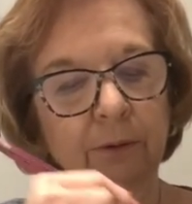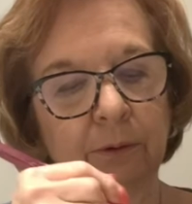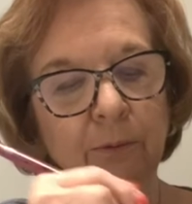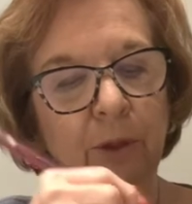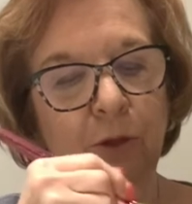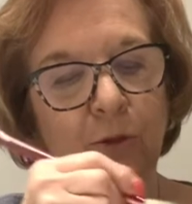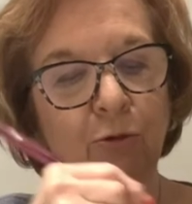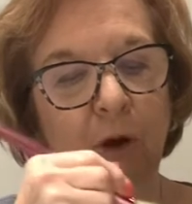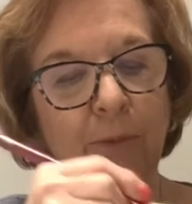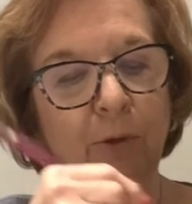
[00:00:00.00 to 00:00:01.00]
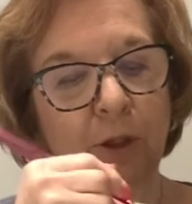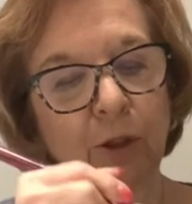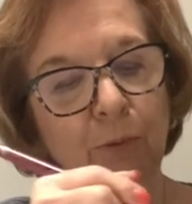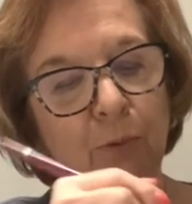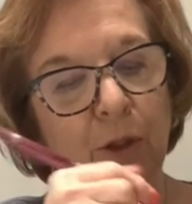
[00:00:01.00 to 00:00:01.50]
When you dry brush,
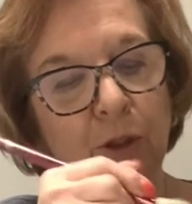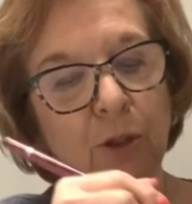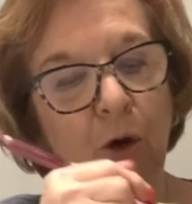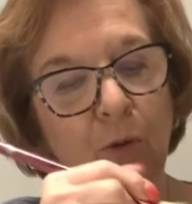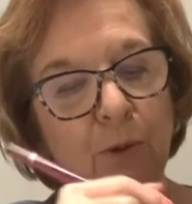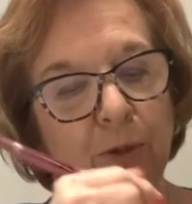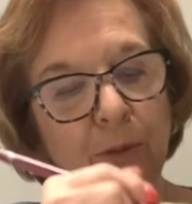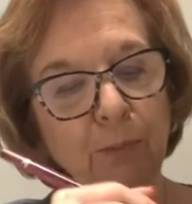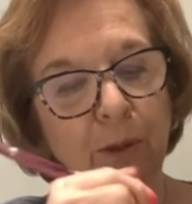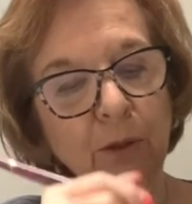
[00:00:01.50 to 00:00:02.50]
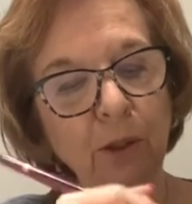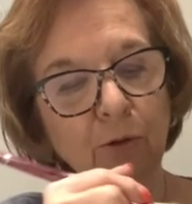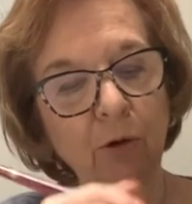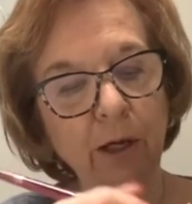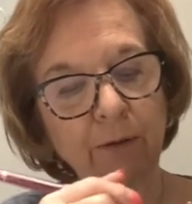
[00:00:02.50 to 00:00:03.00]
your brush is almost completely
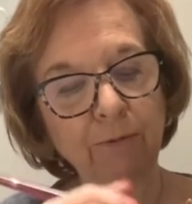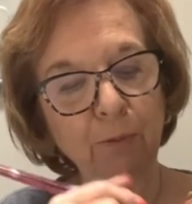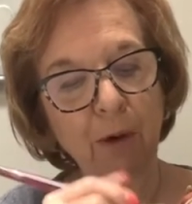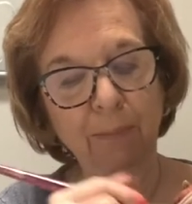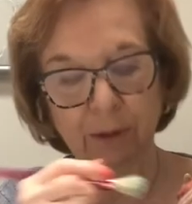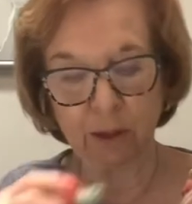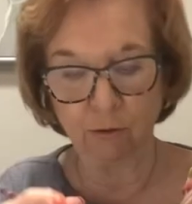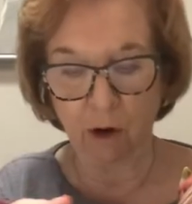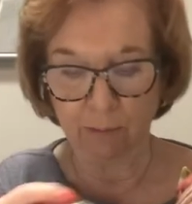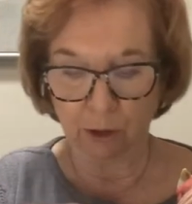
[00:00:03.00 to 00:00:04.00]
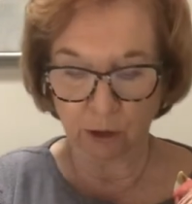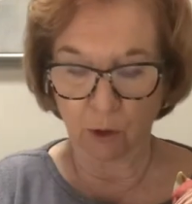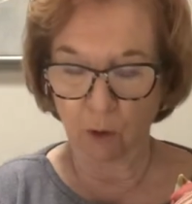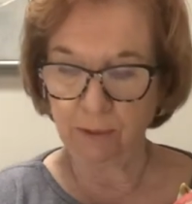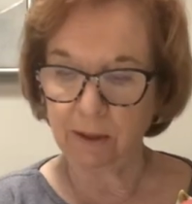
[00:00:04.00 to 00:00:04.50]
dry. If you properly dry brush, you
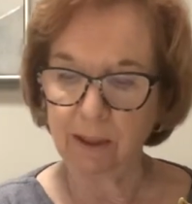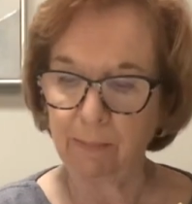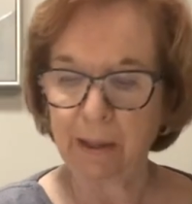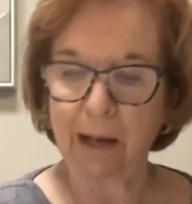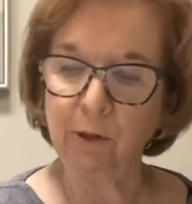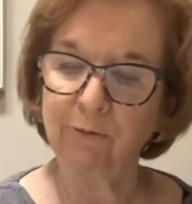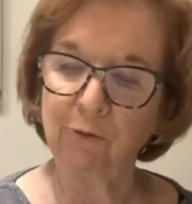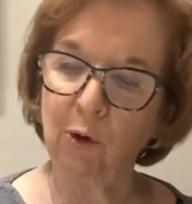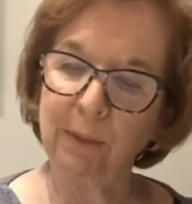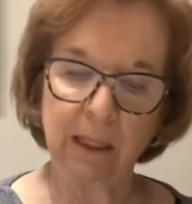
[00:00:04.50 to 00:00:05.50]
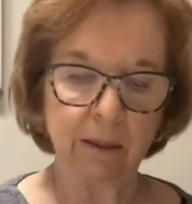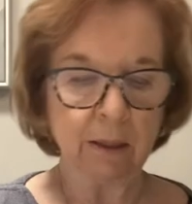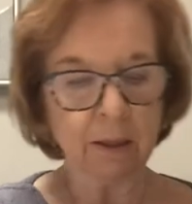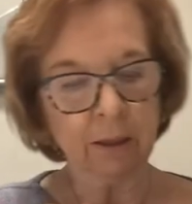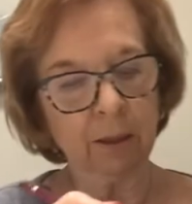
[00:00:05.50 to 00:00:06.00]
almost see a powder forming.
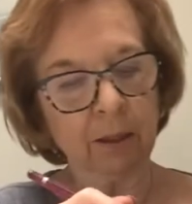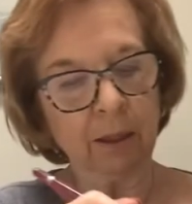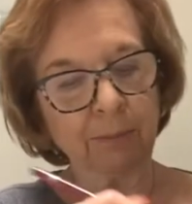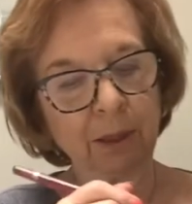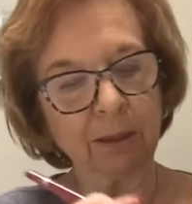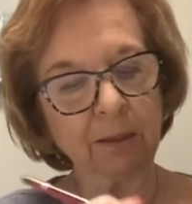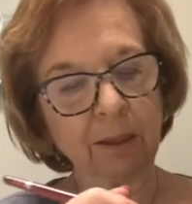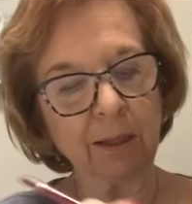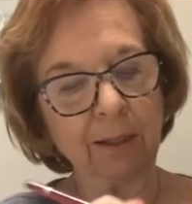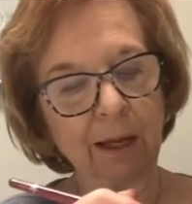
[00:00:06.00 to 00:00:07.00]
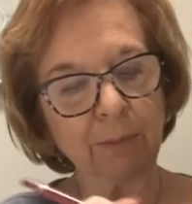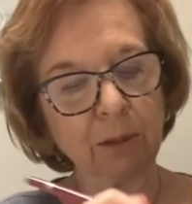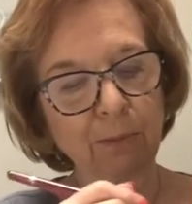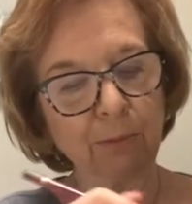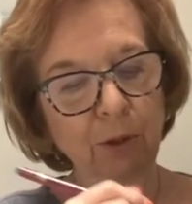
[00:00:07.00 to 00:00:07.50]
I'm not gonna see that now
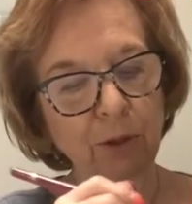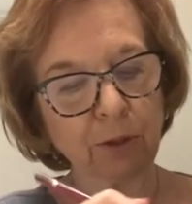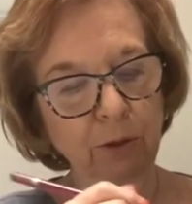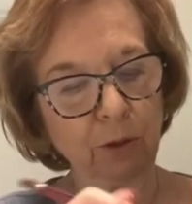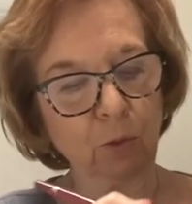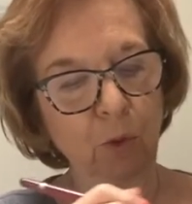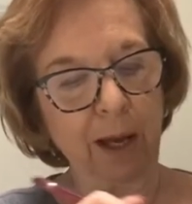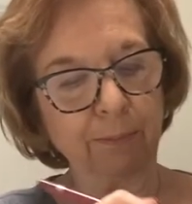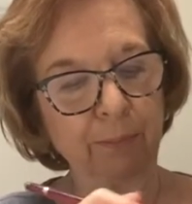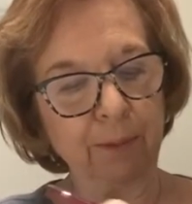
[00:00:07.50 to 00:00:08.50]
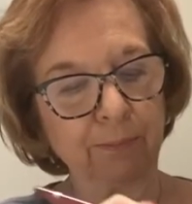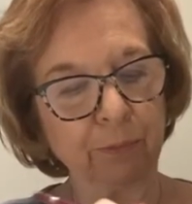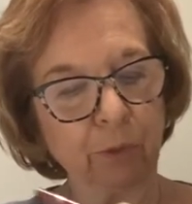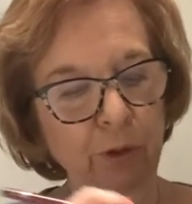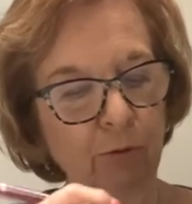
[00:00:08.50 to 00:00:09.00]
because my brush is a little wet, but
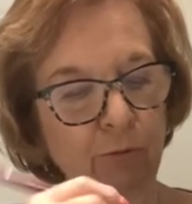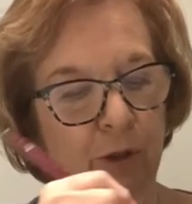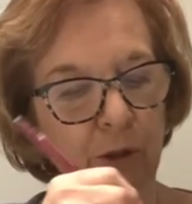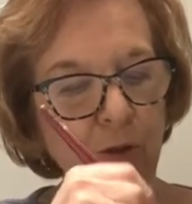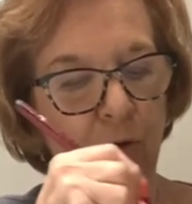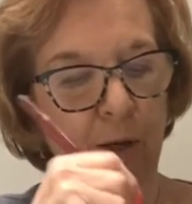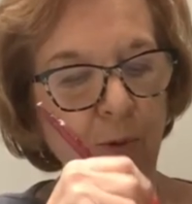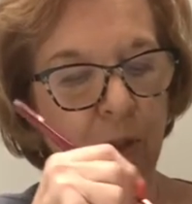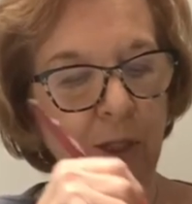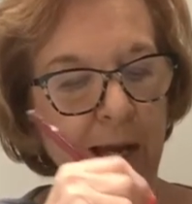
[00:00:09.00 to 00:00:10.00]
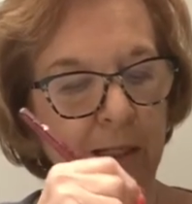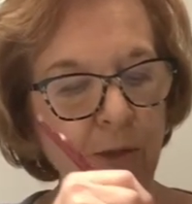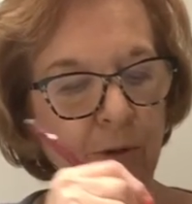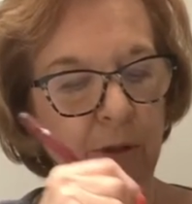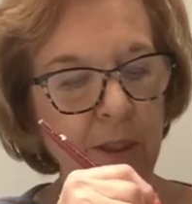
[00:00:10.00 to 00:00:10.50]
when you really dry brush
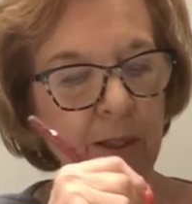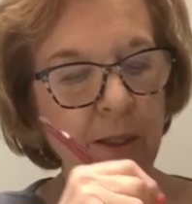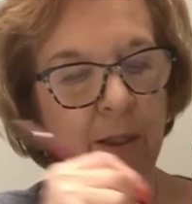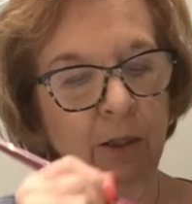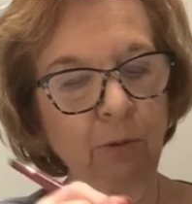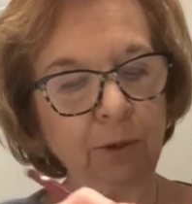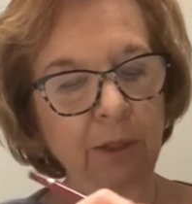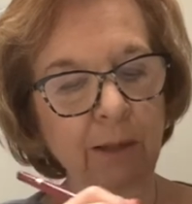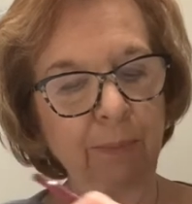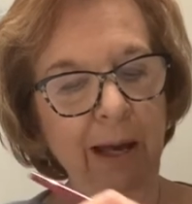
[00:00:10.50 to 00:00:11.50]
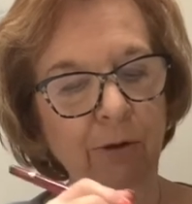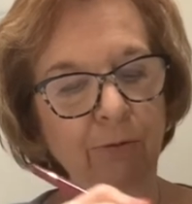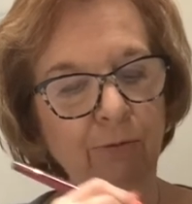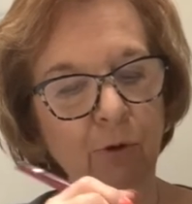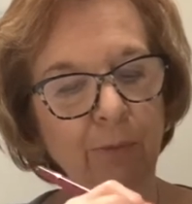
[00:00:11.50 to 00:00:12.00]
accurately, you will see a powder
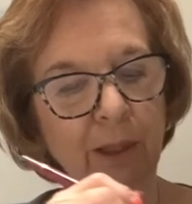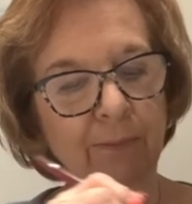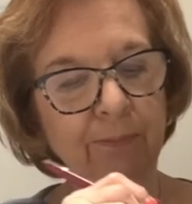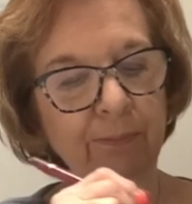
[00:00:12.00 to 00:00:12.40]
forming.